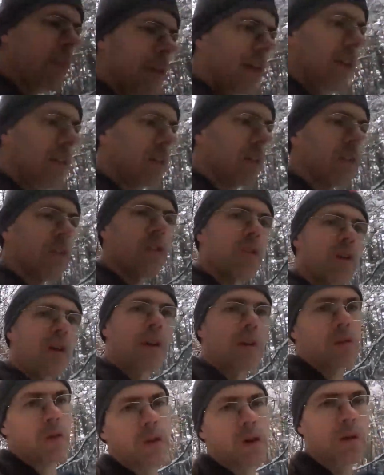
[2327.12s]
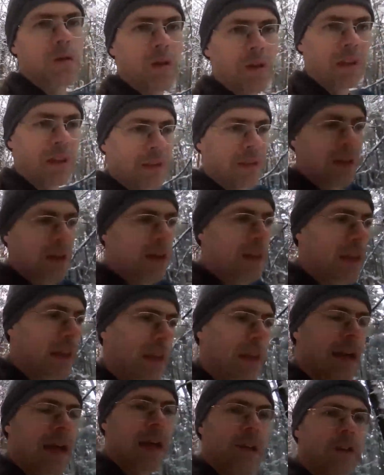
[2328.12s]
days, so I could go to this lady
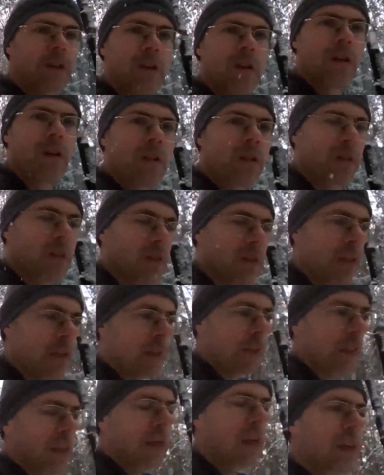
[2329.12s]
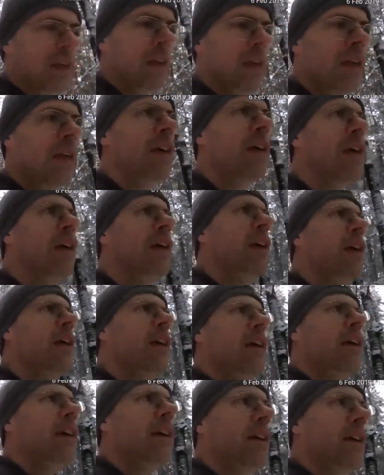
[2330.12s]
and ask her instead
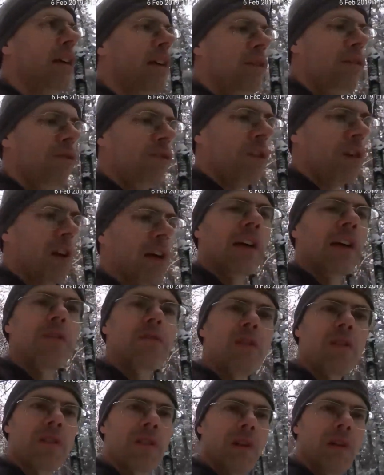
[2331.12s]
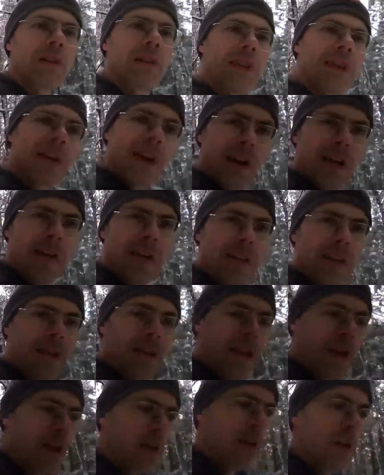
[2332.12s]
uh, for a hundred zloty credit.
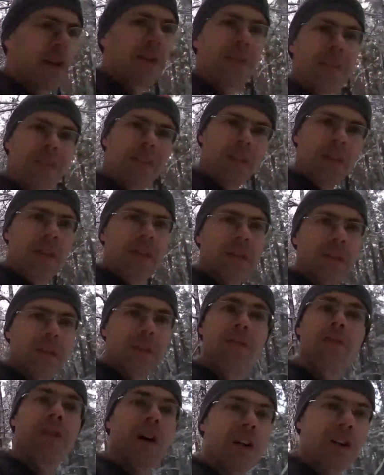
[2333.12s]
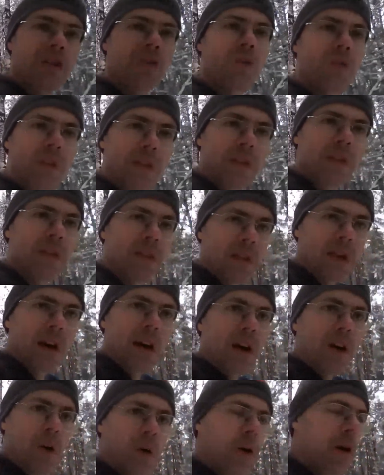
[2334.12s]
This is Warsaw. This is
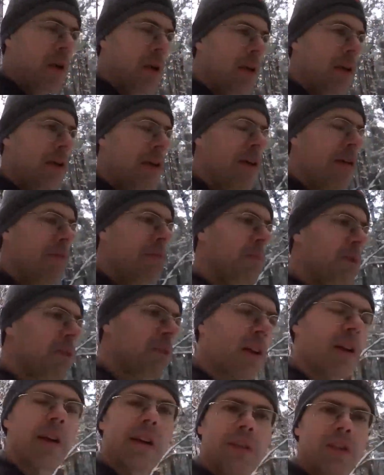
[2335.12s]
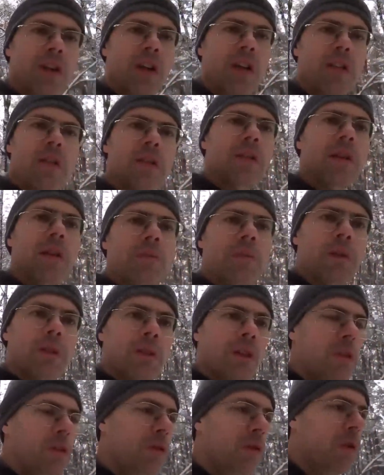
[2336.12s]
how Mr. Kaczynski,
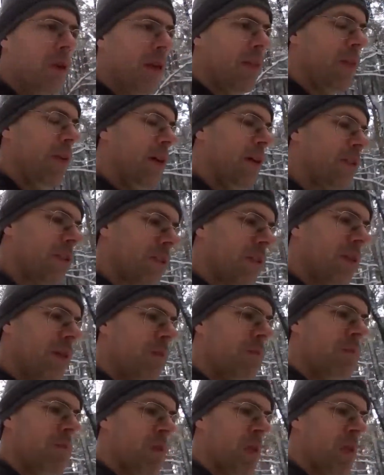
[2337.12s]
Mr. Duda does.